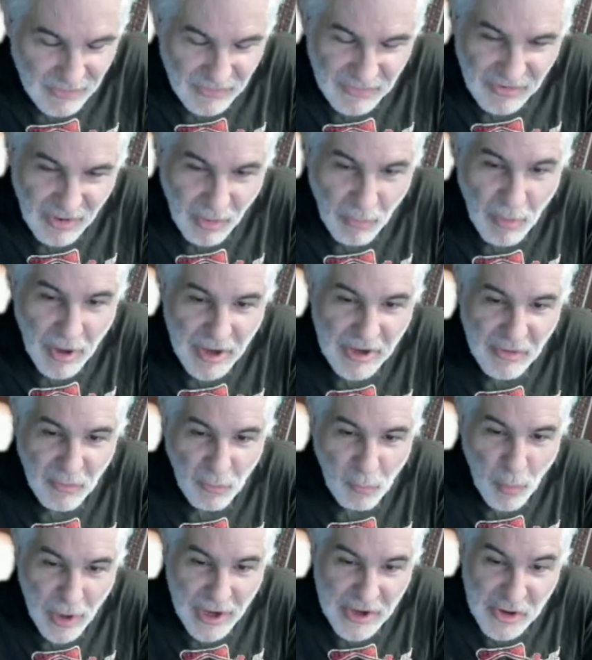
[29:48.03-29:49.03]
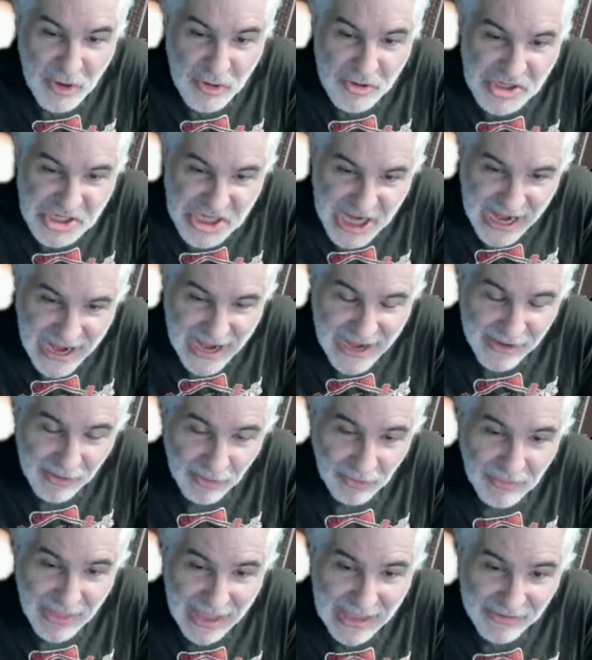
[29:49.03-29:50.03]
So when you channel,
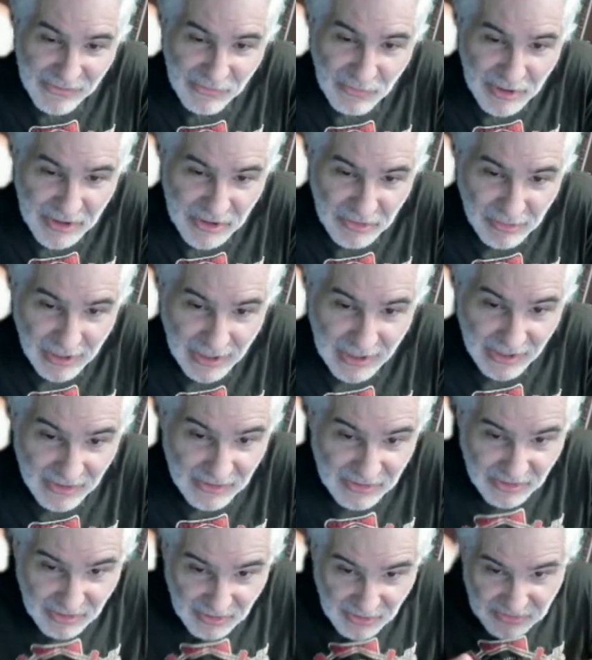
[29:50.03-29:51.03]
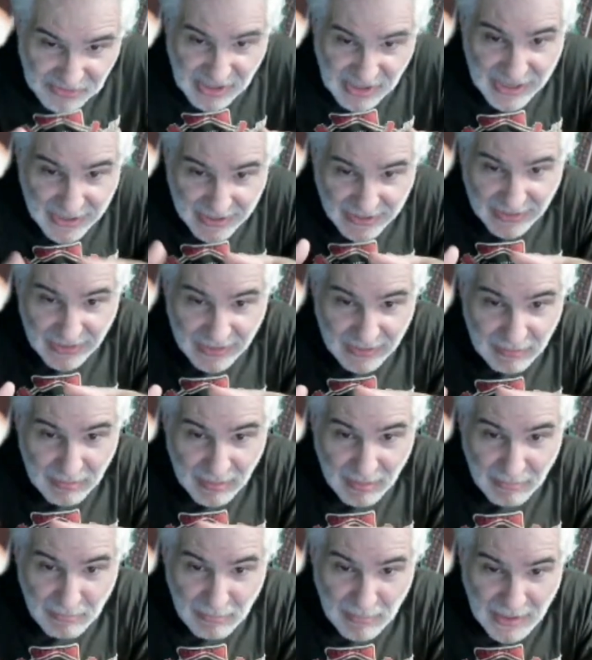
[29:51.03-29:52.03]
that's when you get into your psychic
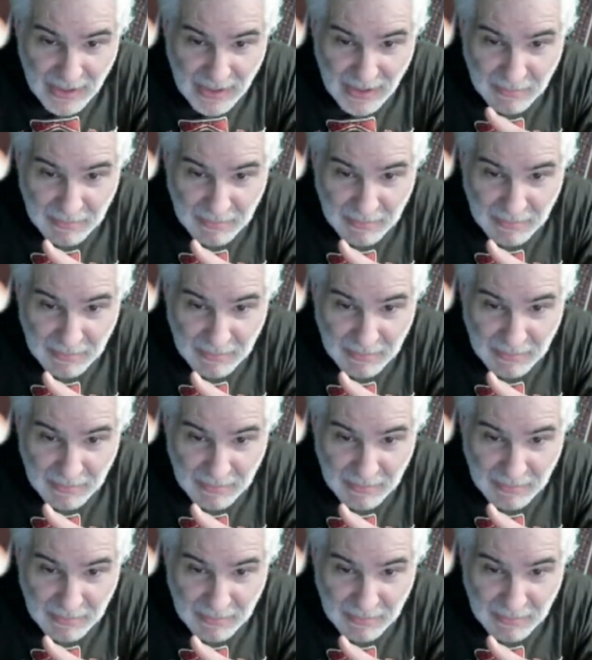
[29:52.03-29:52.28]
medium